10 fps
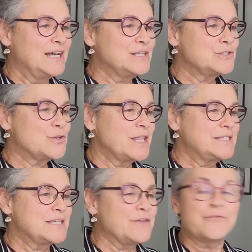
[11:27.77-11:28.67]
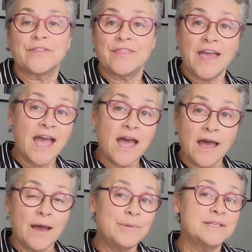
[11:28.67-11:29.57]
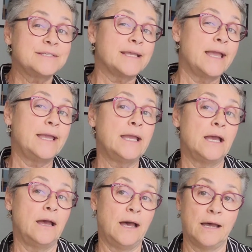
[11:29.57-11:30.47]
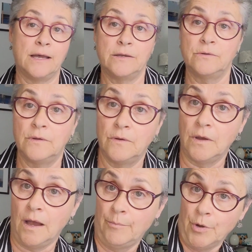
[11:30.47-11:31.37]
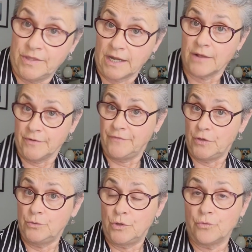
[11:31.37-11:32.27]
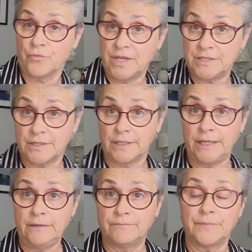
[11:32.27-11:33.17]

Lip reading: So let's see. For that, I'm going to say a book that I reviewed recently